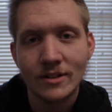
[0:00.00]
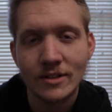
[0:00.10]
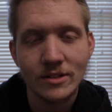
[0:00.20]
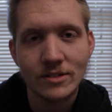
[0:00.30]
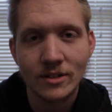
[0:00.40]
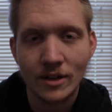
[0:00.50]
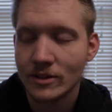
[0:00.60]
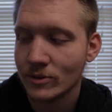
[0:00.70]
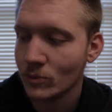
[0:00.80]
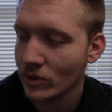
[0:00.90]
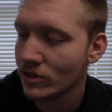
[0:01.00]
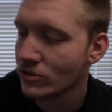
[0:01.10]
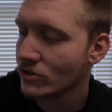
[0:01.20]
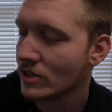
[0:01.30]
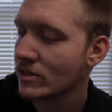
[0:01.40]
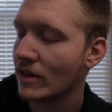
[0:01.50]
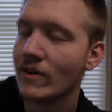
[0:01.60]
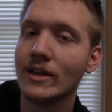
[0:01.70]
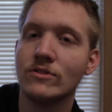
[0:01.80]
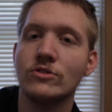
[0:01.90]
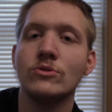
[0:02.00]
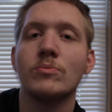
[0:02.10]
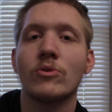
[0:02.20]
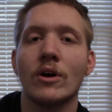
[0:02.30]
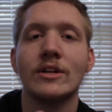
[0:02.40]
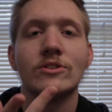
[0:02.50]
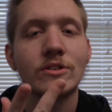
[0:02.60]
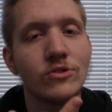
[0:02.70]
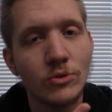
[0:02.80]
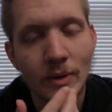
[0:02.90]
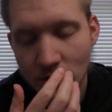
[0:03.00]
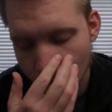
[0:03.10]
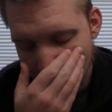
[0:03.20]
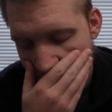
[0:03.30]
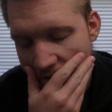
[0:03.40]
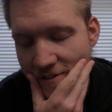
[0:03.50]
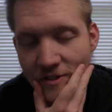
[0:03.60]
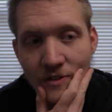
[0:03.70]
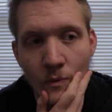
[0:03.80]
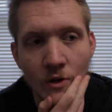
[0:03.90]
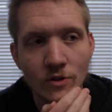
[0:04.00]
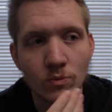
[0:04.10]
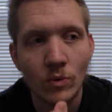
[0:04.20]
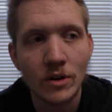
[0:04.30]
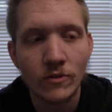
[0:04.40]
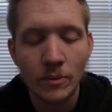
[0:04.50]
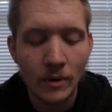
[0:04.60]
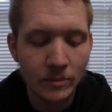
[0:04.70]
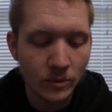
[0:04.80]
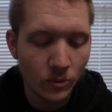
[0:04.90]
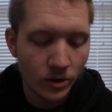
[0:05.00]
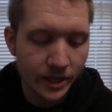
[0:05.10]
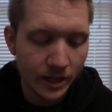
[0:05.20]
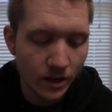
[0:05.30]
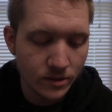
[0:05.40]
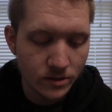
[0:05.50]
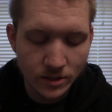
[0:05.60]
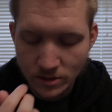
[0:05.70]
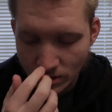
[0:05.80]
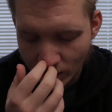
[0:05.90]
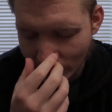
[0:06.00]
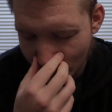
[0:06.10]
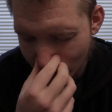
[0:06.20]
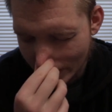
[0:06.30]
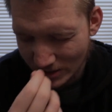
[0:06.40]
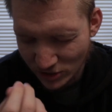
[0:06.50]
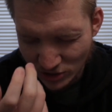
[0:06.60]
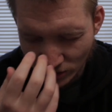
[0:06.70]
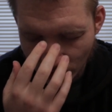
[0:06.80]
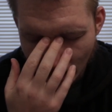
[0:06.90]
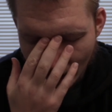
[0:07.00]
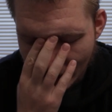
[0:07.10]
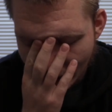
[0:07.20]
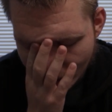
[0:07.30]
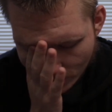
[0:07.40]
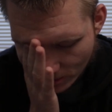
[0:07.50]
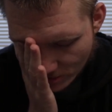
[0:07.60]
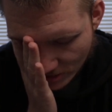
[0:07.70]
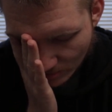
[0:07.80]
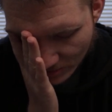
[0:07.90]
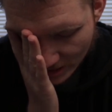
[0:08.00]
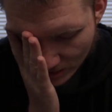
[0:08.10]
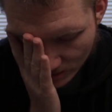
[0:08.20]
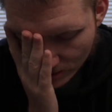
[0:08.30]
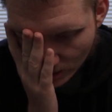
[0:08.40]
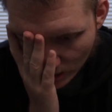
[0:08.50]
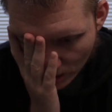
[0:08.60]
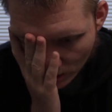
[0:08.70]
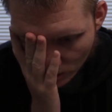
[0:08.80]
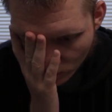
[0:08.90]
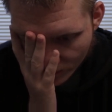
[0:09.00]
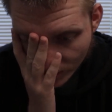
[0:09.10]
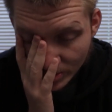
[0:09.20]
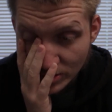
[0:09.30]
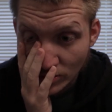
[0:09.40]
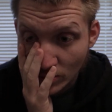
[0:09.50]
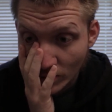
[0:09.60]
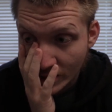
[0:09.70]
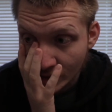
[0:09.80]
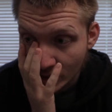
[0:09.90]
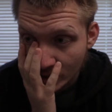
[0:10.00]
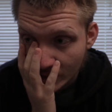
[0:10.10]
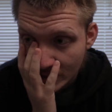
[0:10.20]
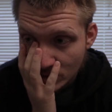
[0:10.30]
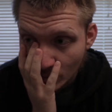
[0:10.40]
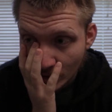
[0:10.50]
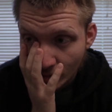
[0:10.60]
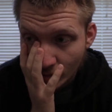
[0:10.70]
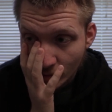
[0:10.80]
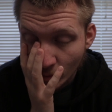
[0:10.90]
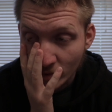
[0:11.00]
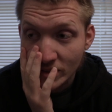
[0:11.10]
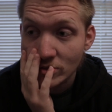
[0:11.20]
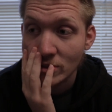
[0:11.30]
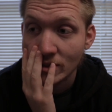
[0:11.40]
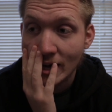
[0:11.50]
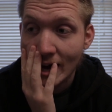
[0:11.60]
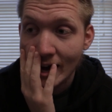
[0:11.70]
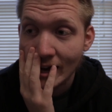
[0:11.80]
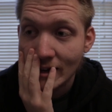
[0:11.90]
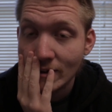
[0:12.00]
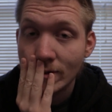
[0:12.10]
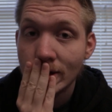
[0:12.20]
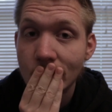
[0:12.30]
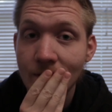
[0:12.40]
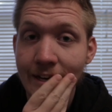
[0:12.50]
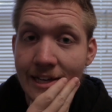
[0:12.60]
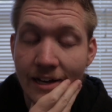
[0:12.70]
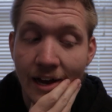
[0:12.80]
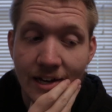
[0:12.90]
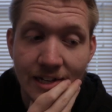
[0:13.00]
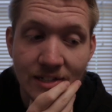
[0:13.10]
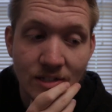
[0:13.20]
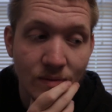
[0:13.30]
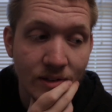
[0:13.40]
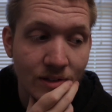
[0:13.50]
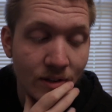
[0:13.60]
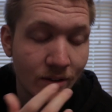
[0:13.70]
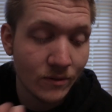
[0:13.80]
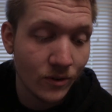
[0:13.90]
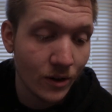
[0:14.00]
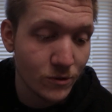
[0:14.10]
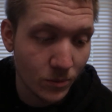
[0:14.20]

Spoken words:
This is another weird stress. I've had two big projects in the works. One of them I've been working on since, like, July or something. One of them I started working on, like, last month. The one in July, like, it involves